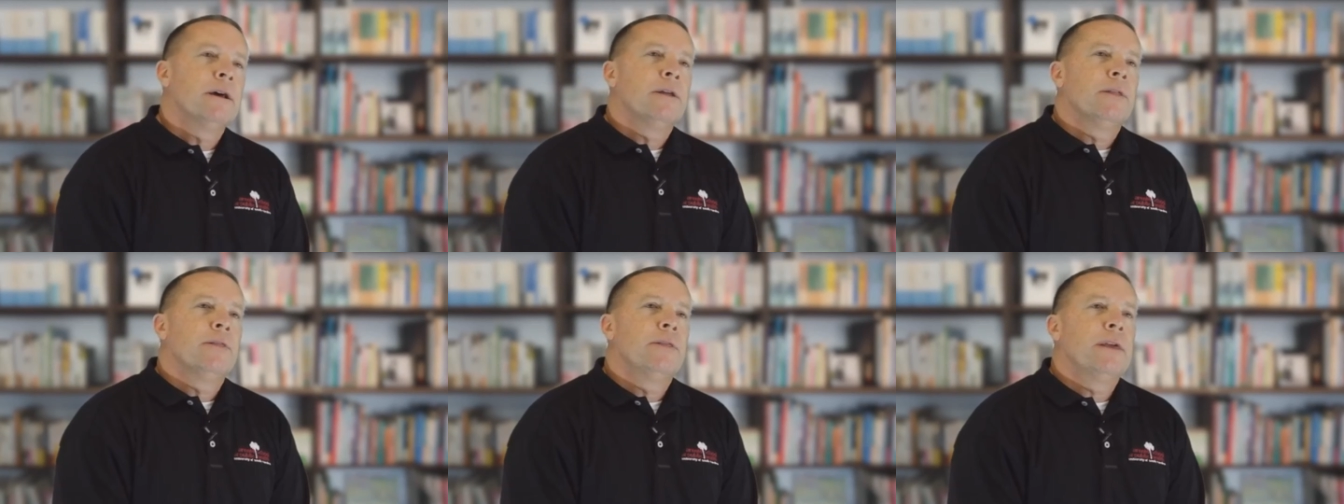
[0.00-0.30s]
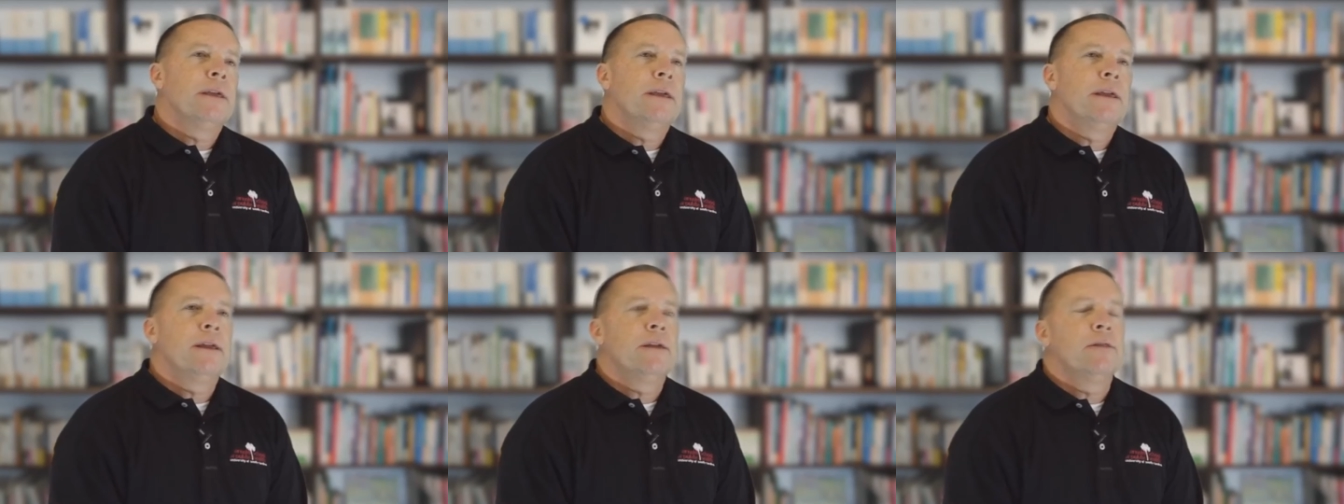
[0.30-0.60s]

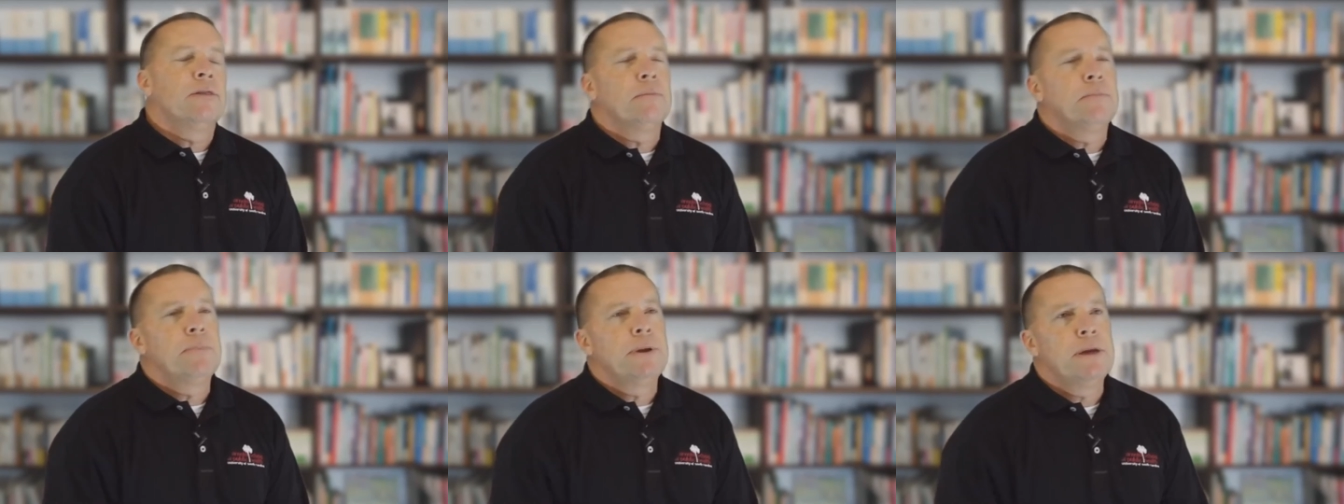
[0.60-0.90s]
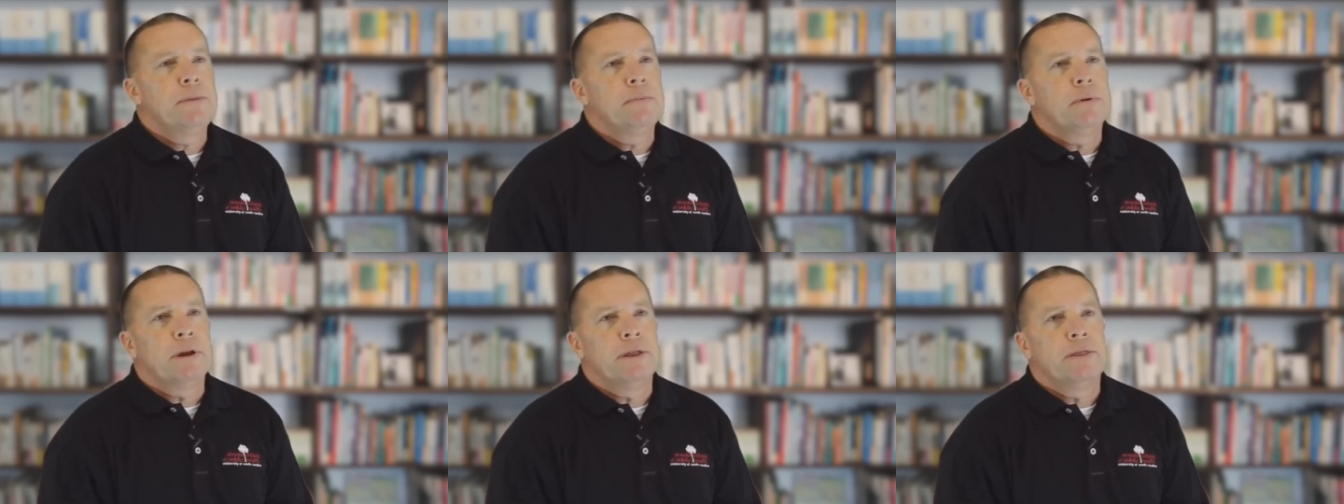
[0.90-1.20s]
the, the
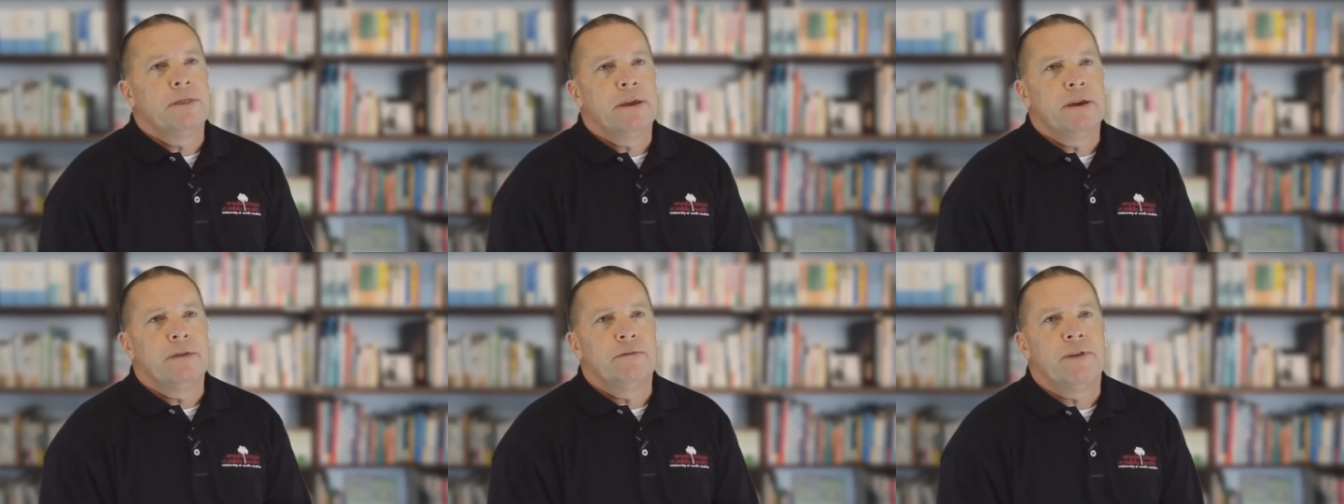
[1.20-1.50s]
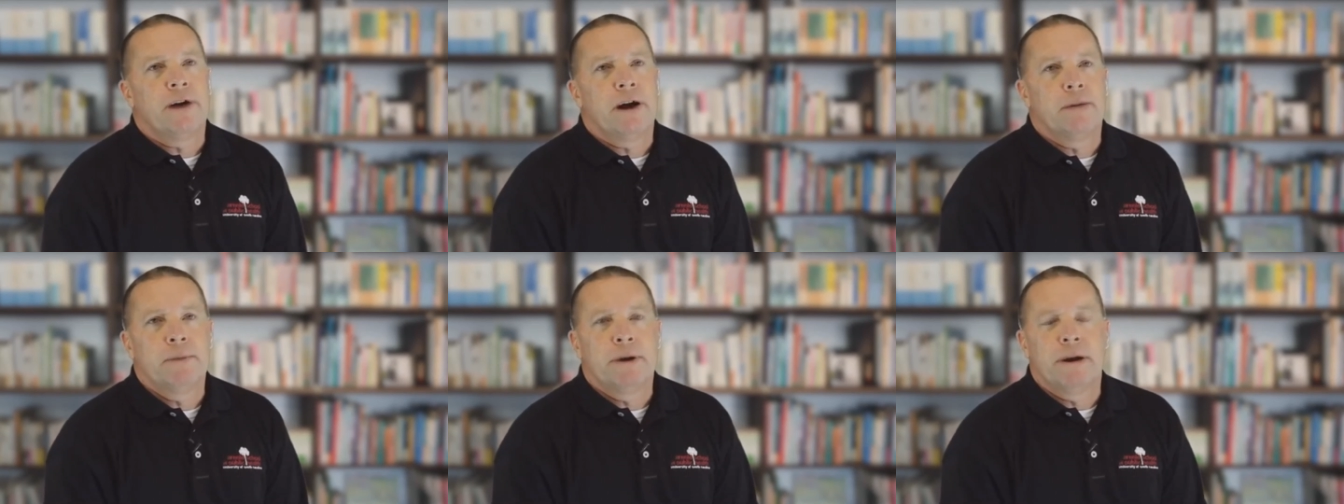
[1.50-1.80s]
people in the
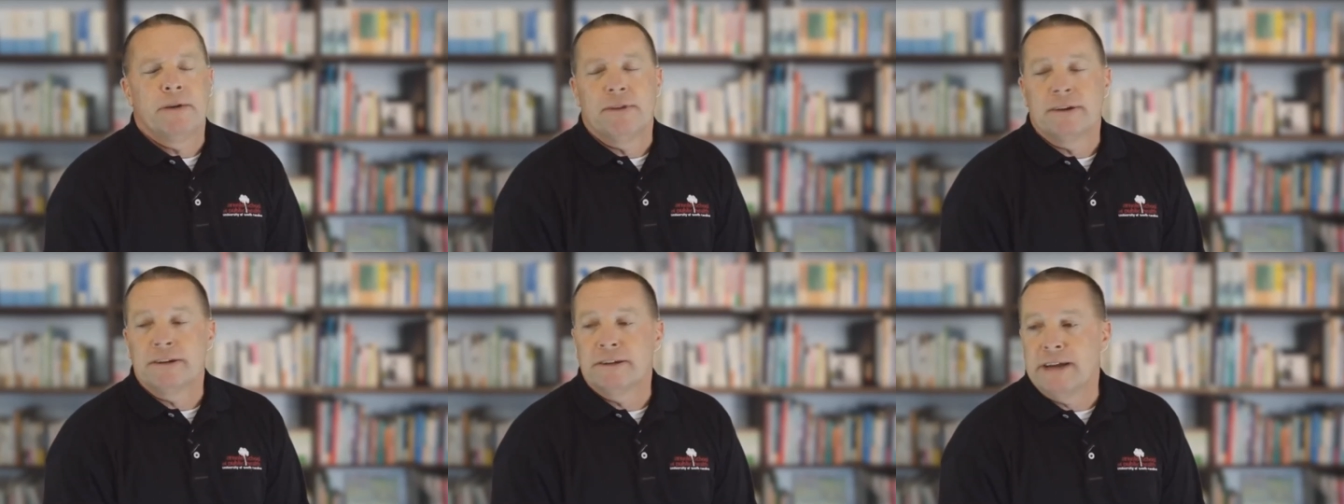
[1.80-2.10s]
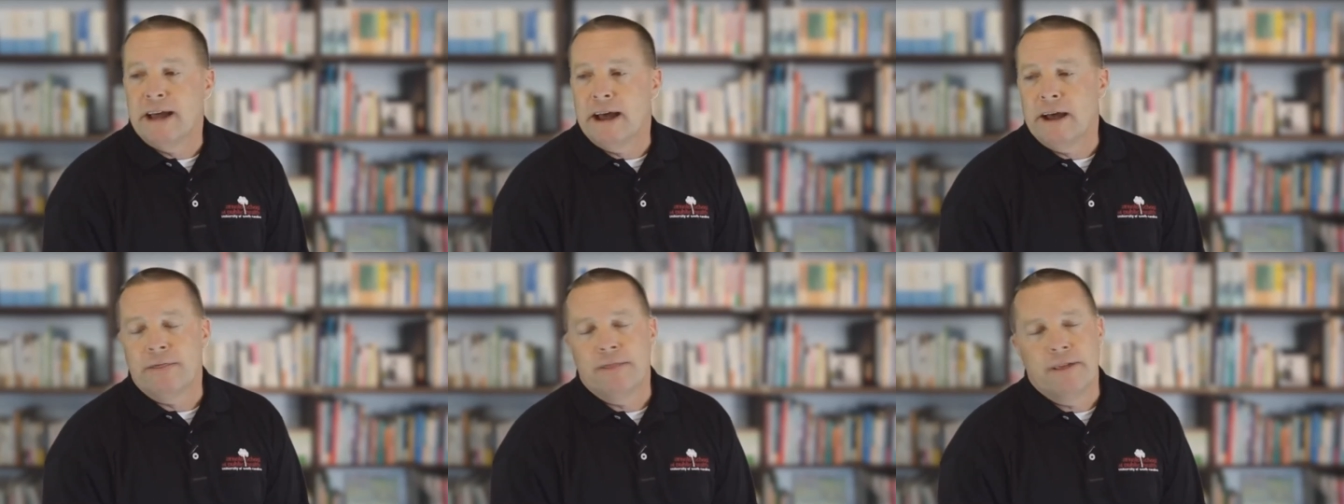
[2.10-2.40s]
environment of the
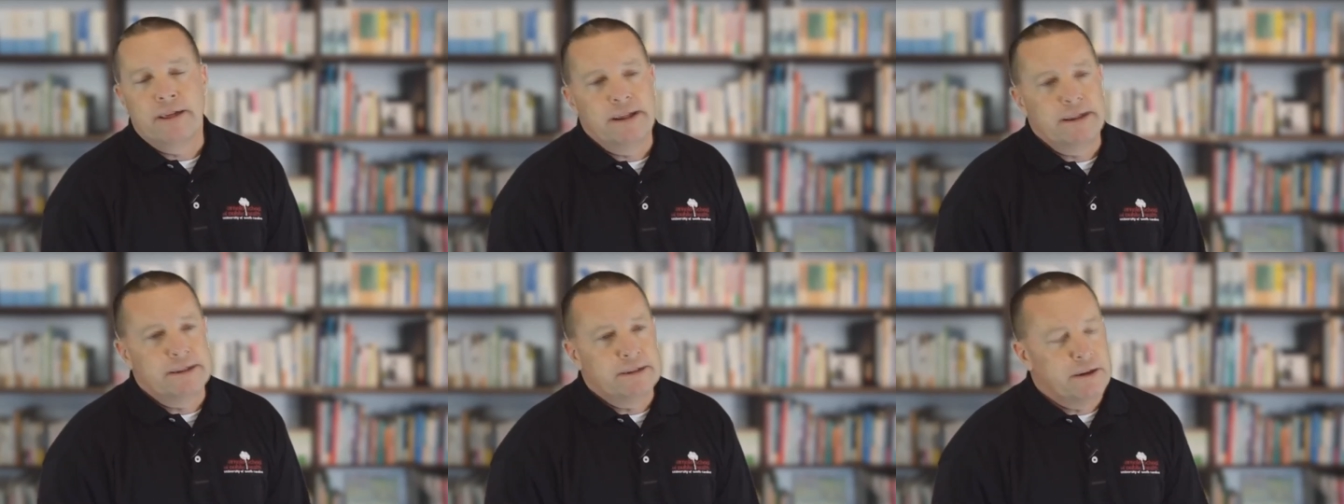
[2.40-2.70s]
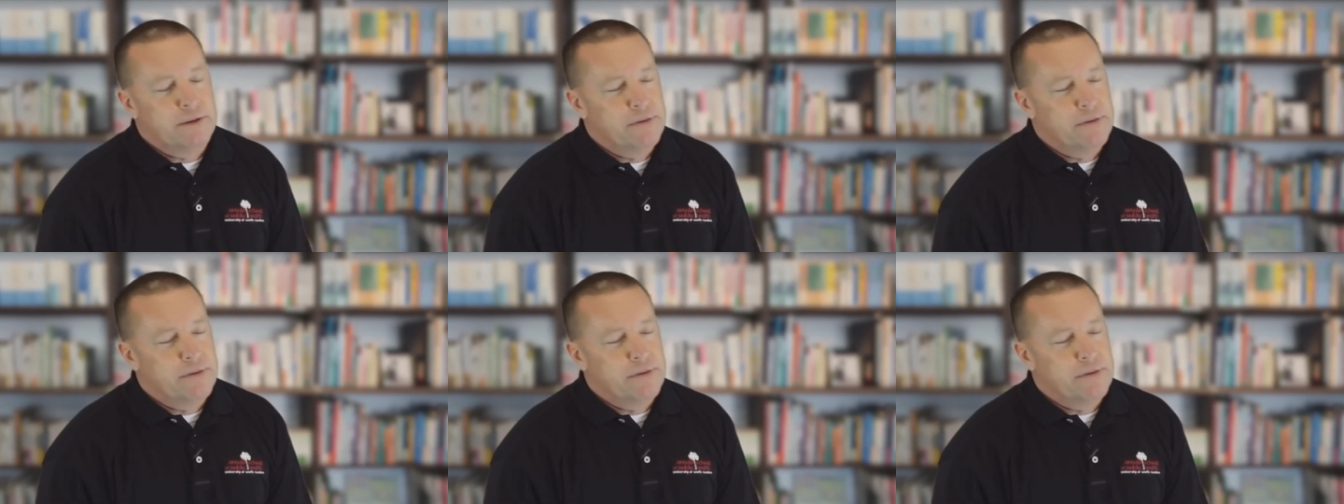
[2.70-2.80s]
Southeast,